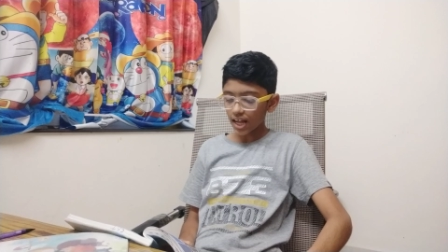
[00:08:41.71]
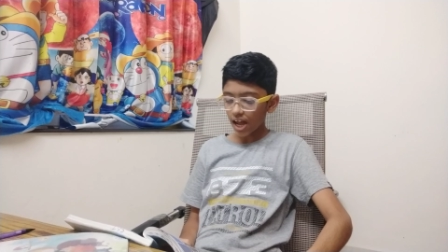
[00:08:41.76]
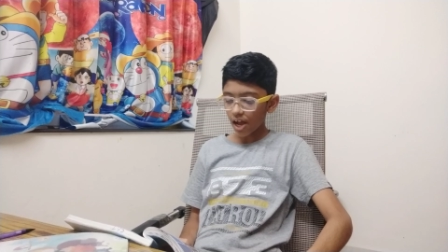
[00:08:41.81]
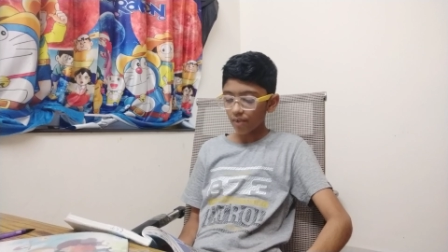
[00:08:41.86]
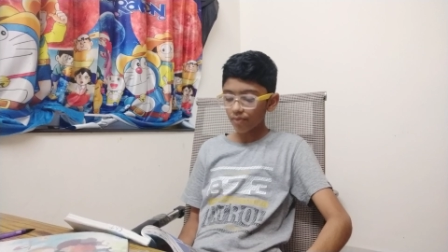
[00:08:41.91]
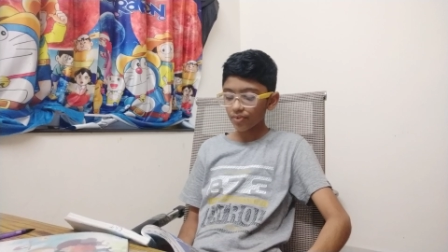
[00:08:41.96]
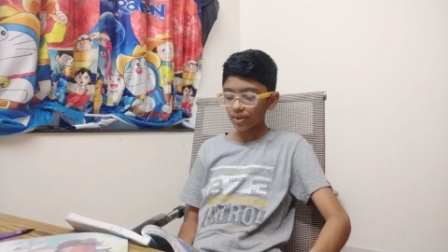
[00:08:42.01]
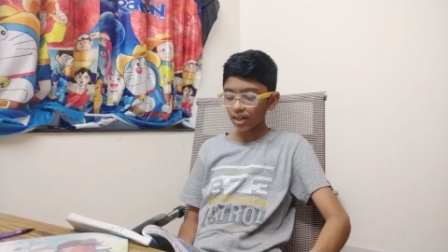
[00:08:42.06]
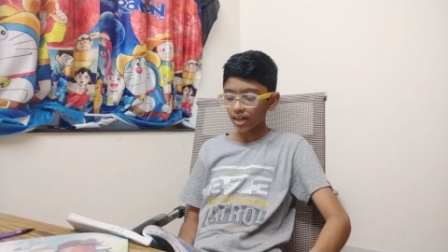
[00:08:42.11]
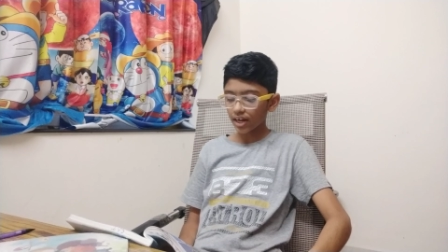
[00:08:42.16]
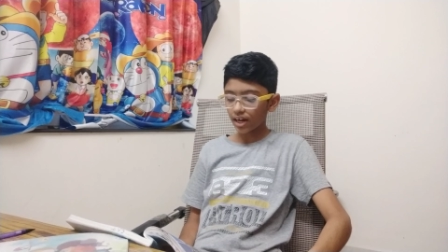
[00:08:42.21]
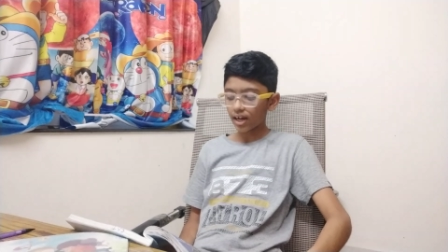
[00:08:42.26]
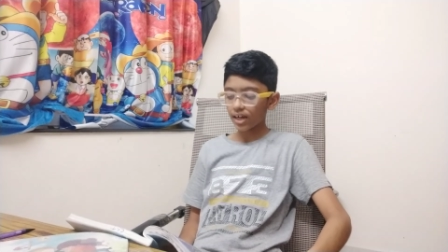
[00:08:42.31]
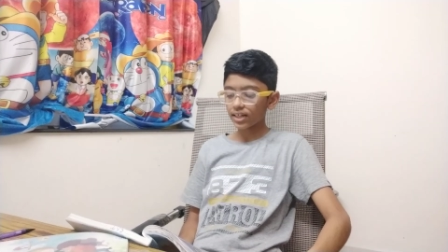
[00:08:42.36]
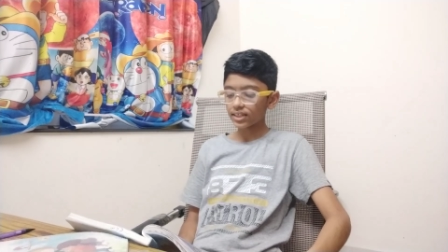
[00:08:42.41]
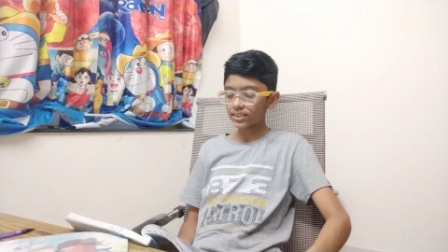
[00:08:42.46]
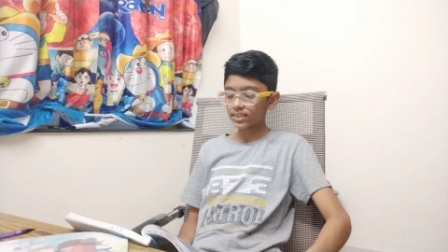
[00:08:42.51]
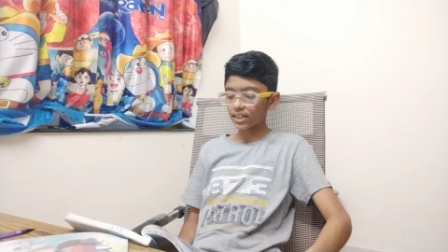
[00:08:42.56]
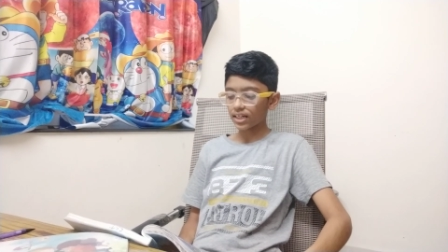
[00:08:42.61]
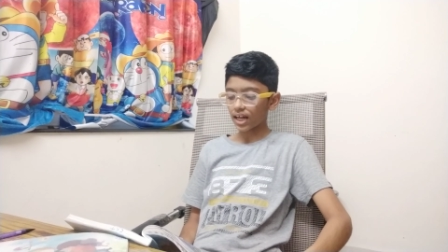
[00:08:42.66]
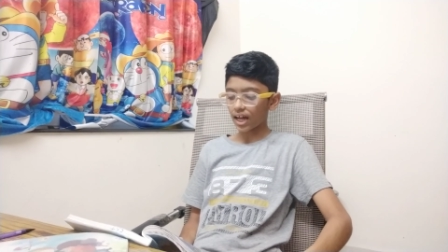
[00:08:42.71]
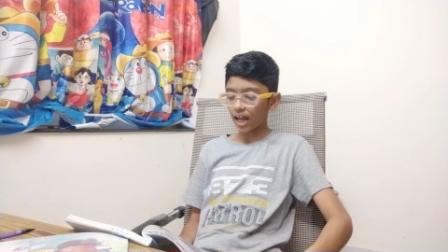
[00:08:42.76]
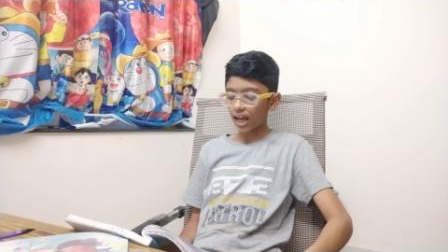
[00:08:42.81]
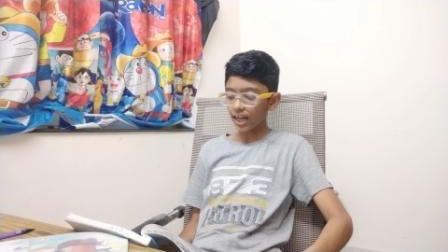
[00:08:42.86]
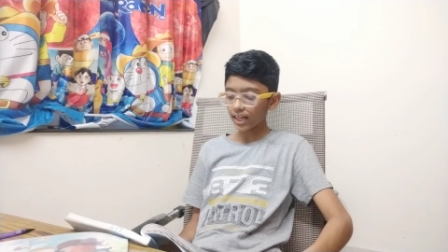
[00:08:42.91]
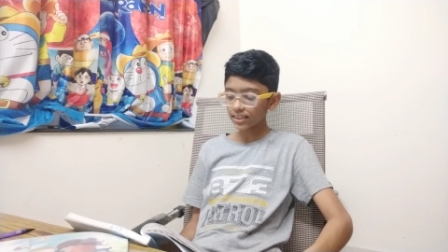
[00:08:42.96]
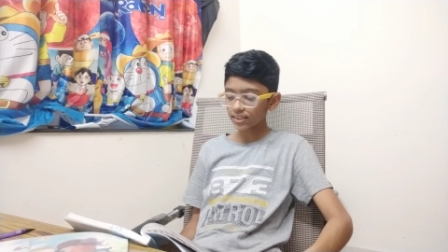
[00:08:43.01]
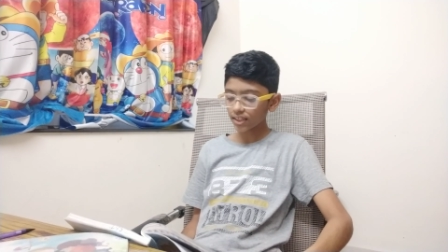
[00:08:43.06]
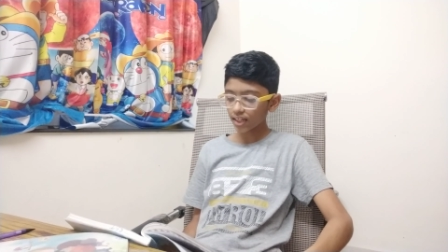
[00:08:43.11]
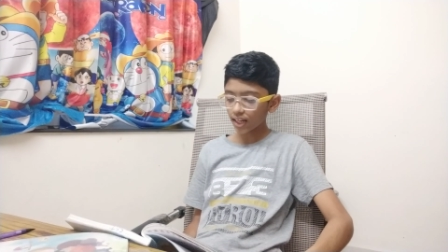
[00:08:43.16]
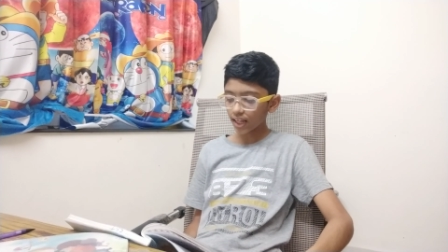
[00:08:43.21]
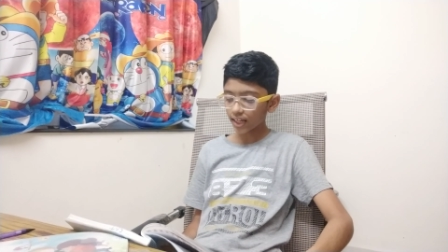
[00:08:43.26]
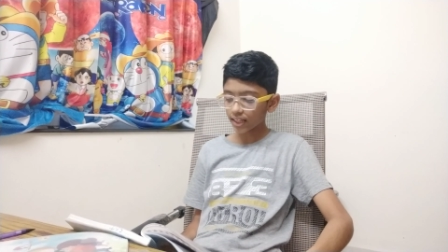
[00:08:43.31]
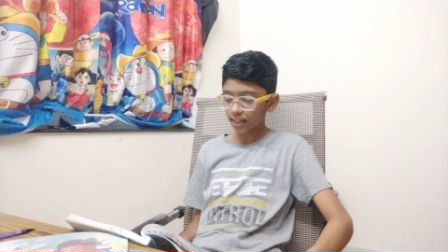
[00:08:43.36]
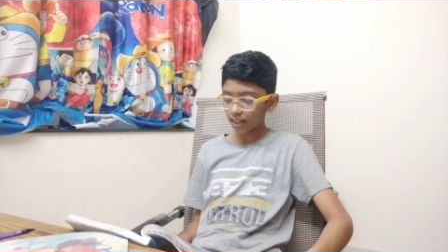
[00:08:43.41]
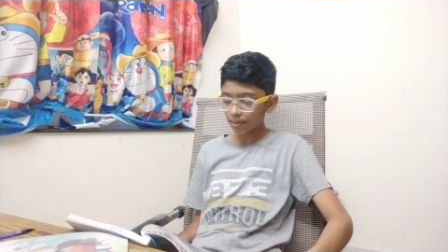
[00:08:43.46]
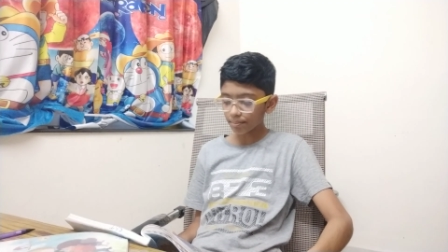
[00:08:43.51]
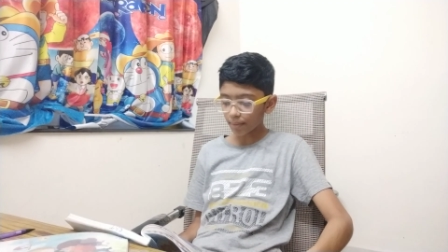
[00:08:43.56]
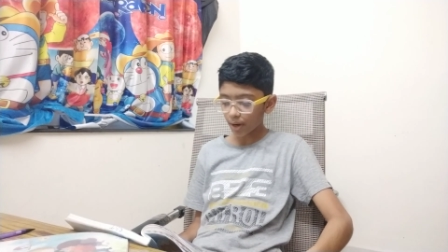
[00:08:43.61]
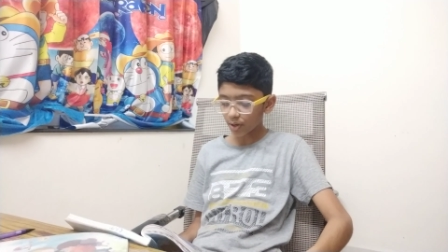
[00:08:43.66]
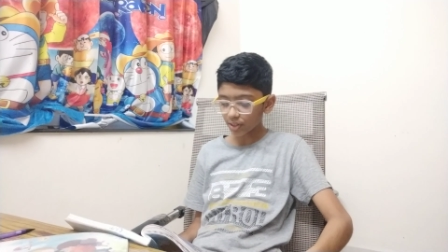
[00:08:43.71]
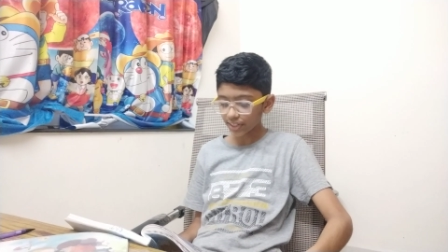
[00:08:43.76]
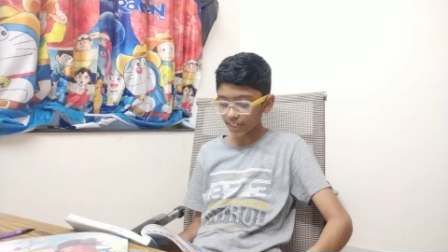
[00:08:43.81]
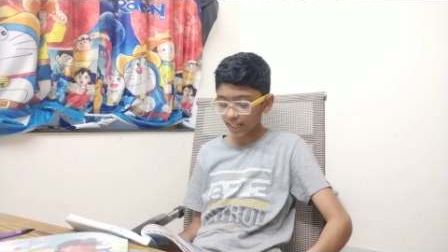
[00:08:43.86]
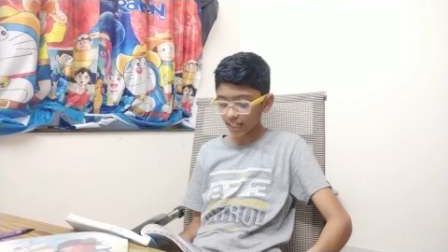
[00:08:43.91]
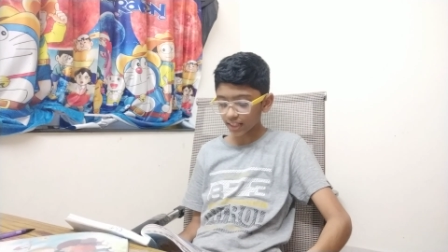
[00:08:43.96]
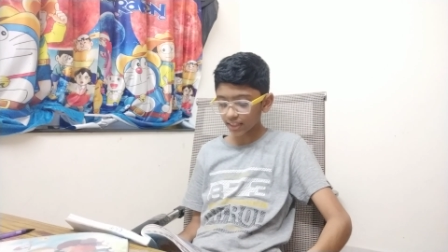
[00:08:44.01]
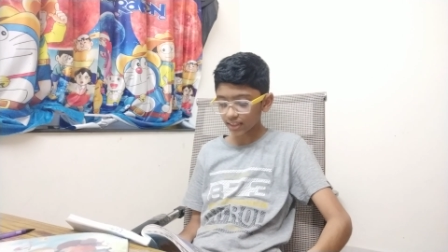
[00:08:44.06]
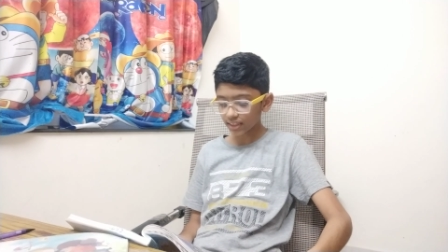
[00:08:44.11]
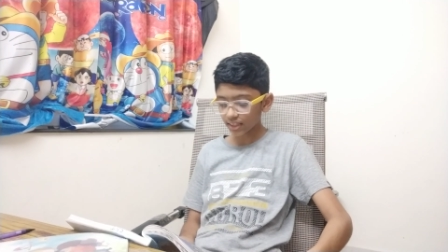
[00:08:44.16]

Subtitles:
Africa is an isolated mountain